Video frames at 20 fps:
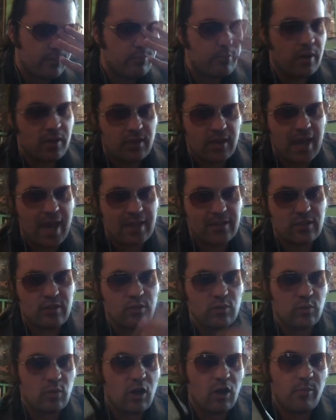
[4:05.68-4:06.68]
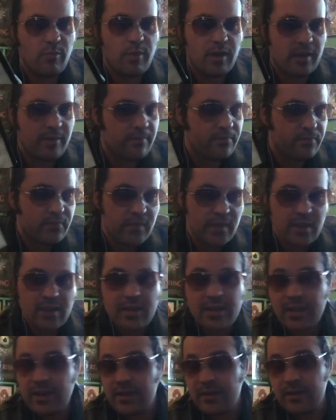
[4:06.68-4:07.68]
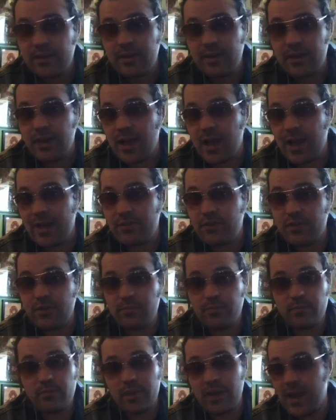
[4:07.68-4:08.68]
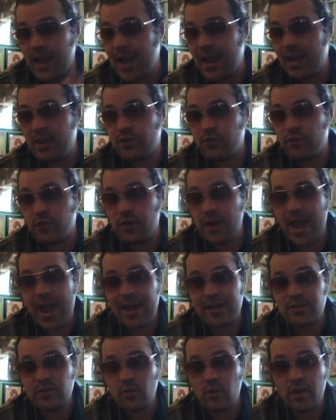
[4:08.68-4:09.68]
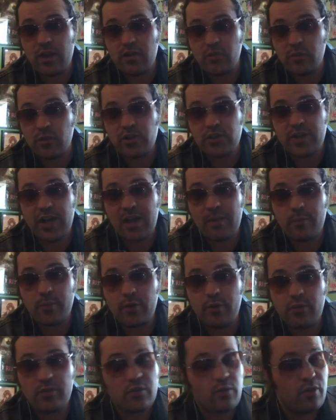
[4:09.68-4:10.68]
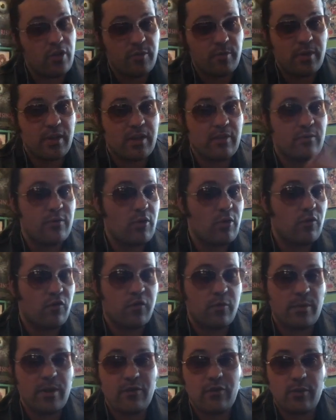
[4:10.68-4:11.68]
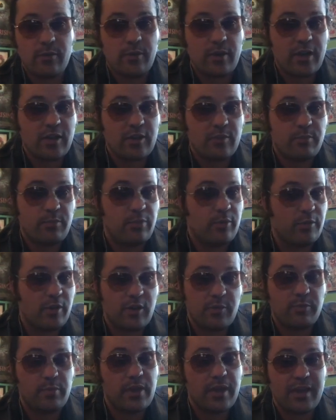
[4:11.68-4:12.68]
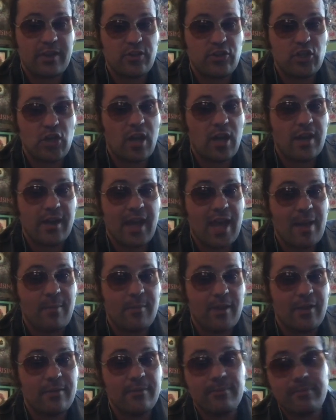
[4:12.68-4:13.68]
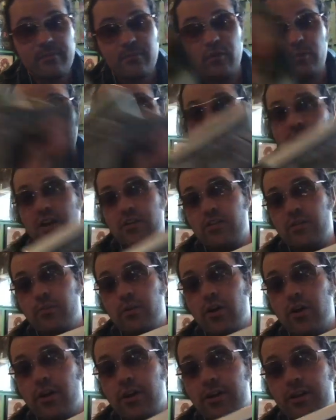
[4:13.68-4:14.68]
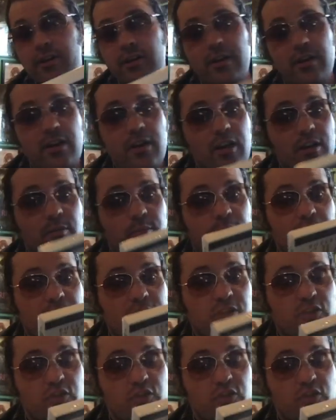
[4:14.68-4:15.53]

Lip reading: but his acting as well. But as for acting wise, Richard Attenborough, he's always been known for me as playing as John Hammond from Jurassic Park. But as